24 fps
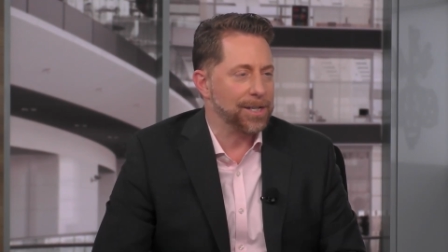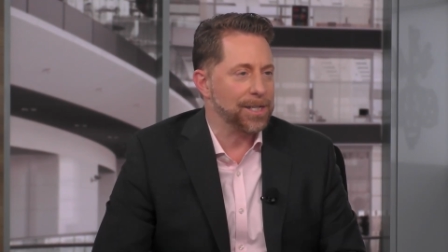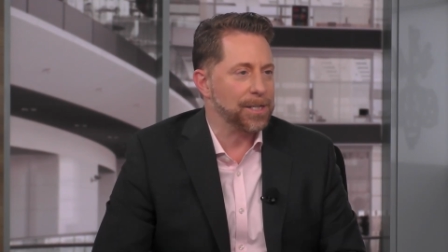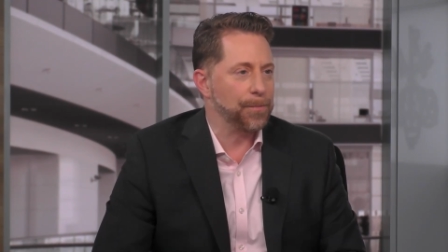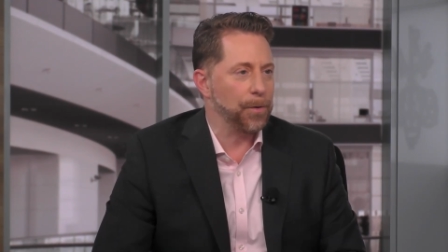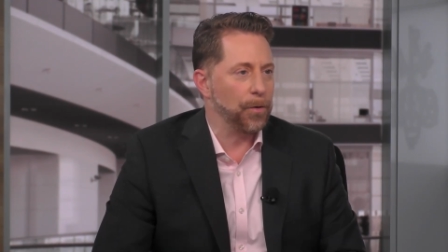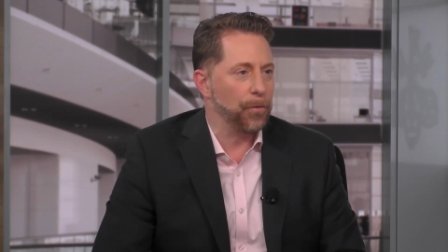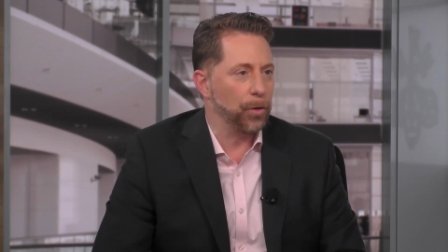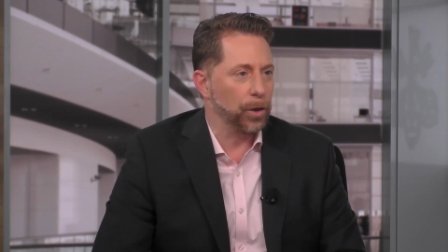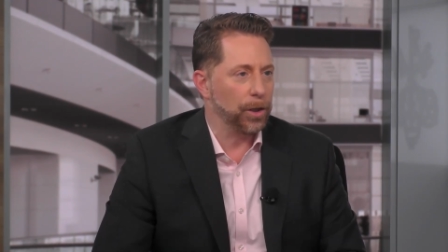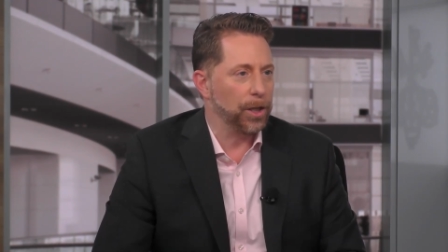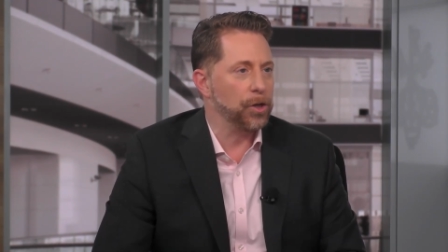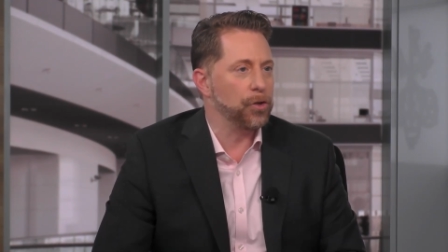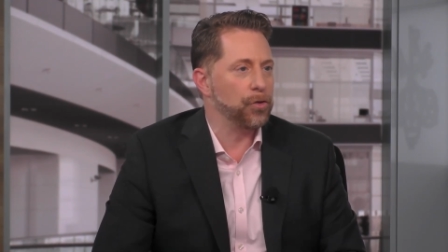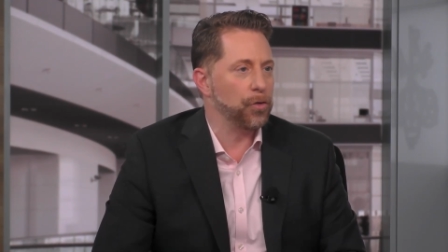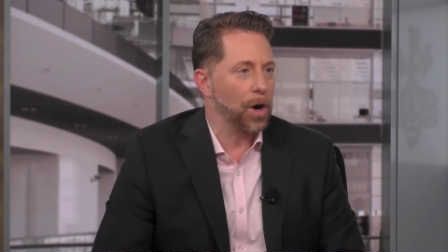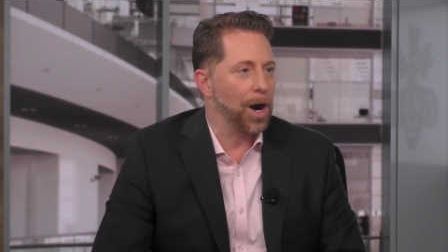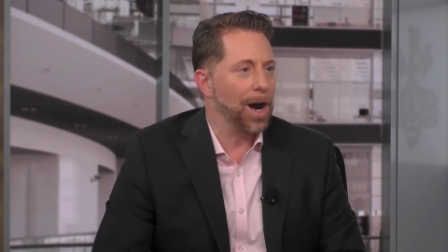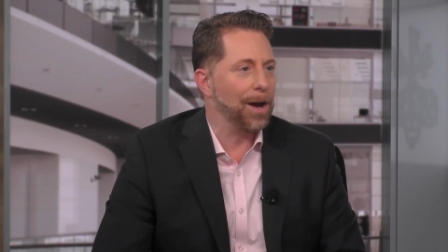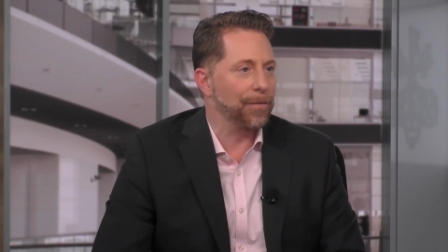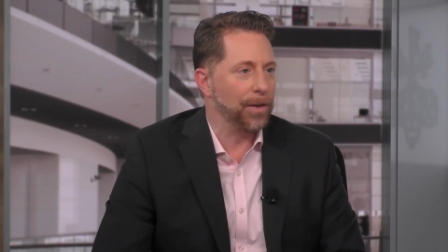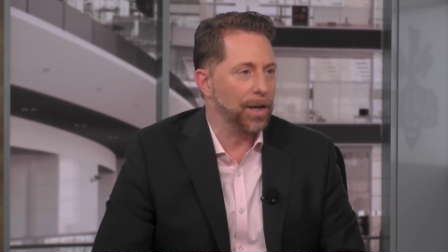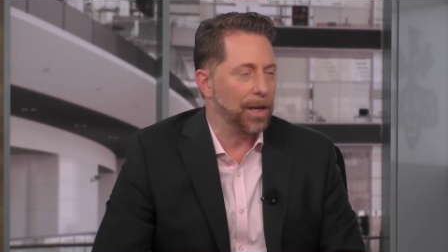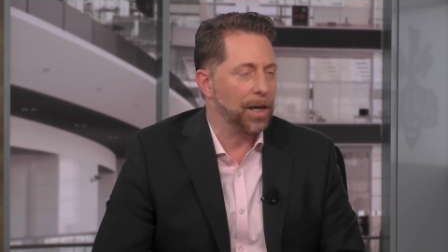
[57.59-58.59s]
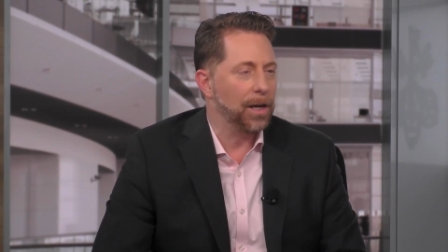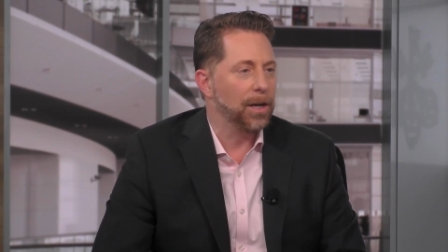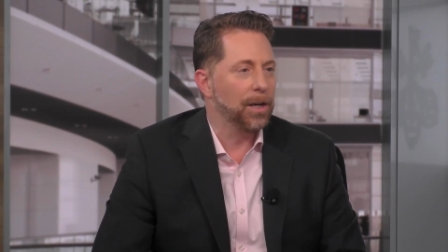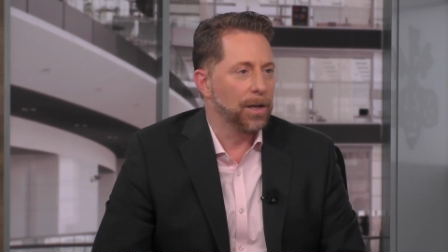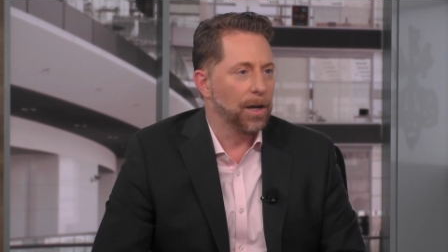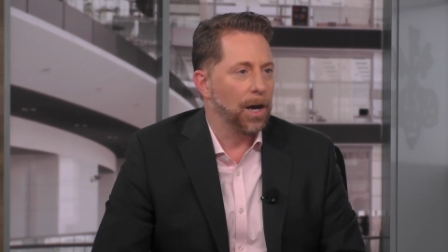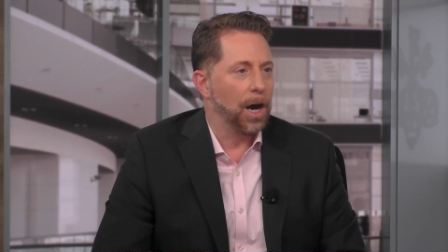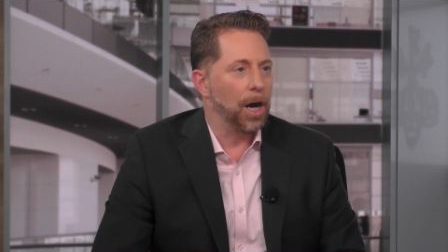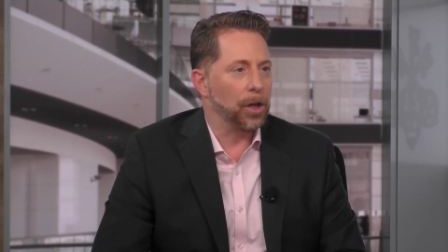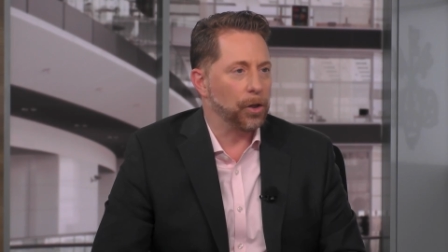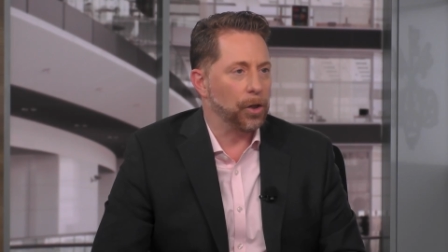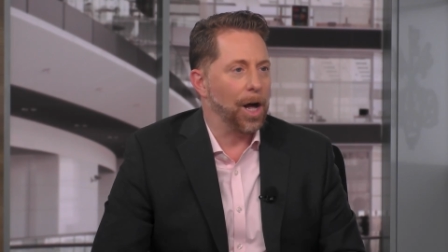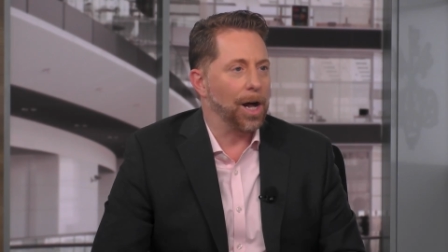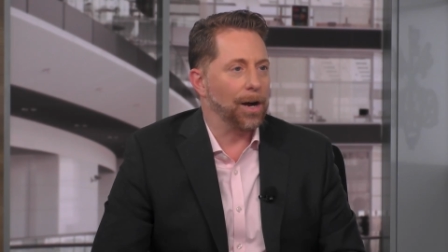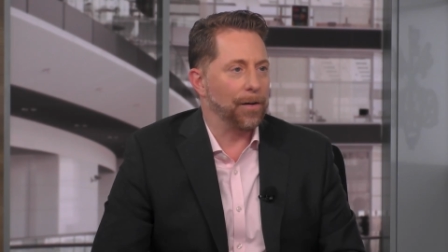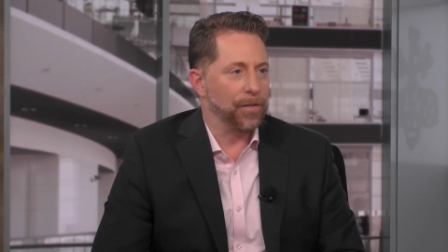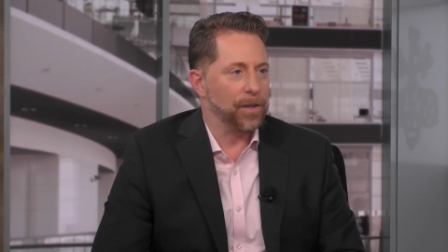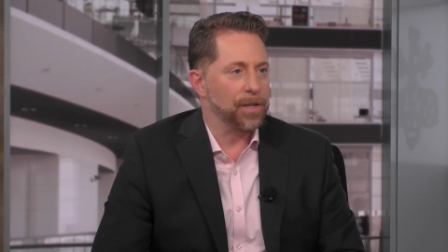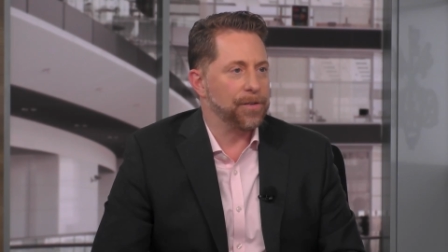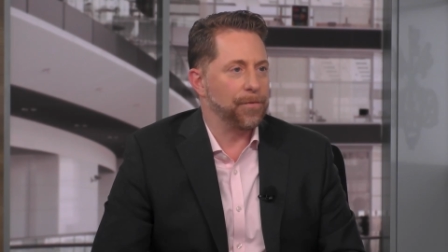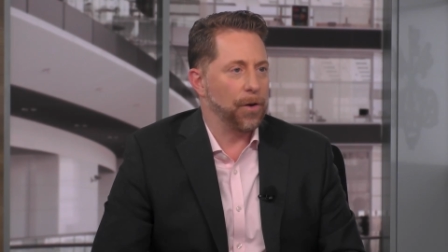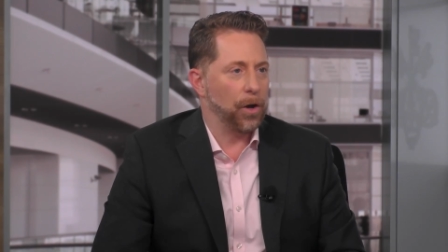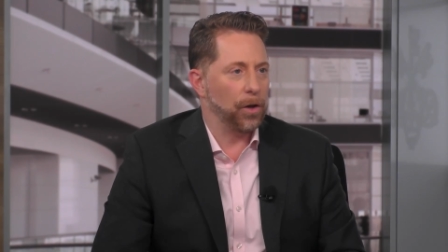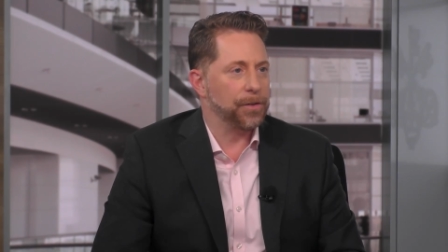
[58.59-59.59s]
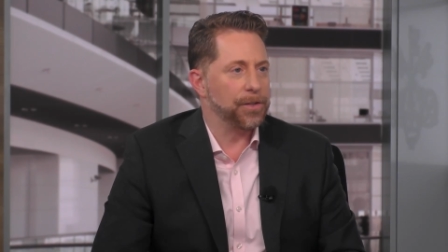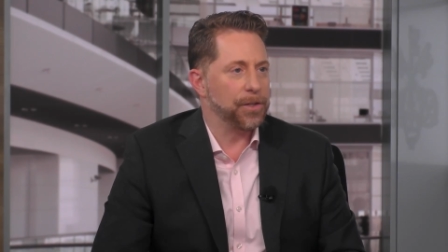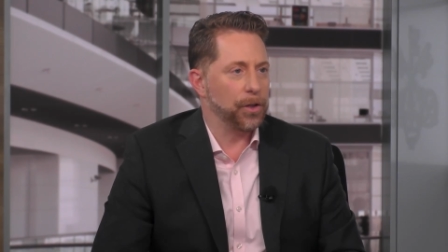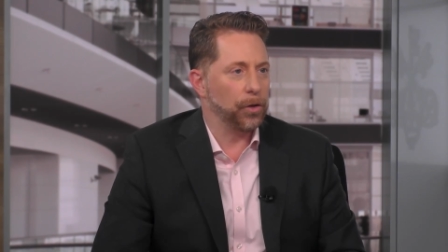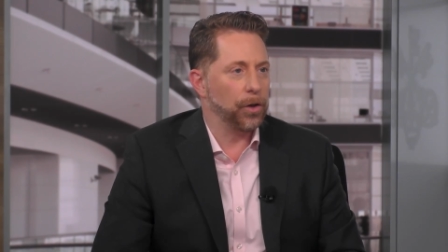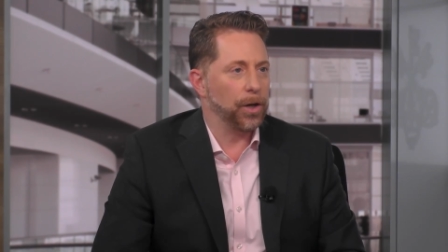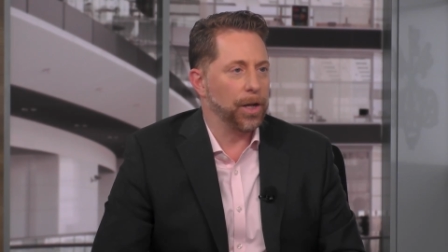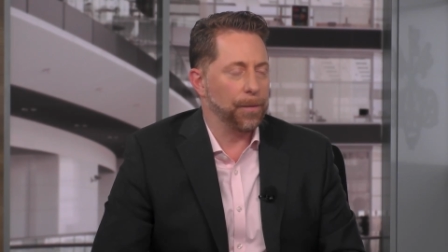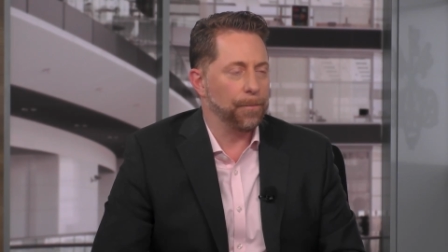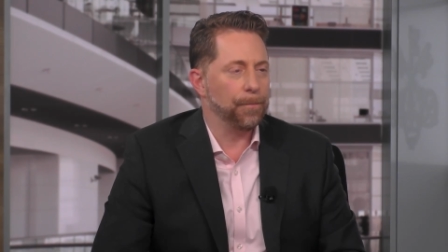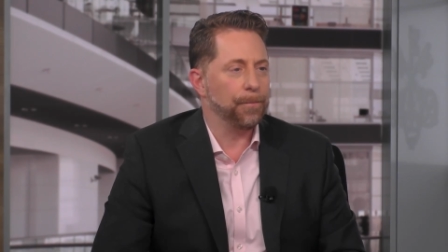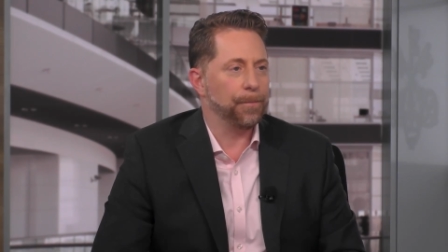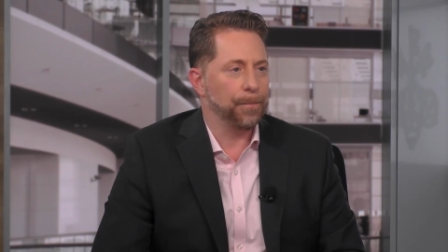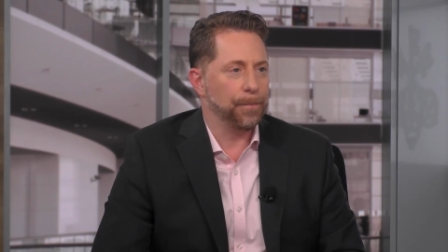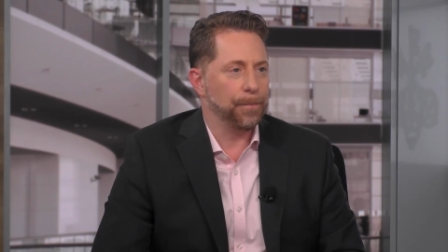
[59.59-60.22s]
that's been really driving a lot of this volatility?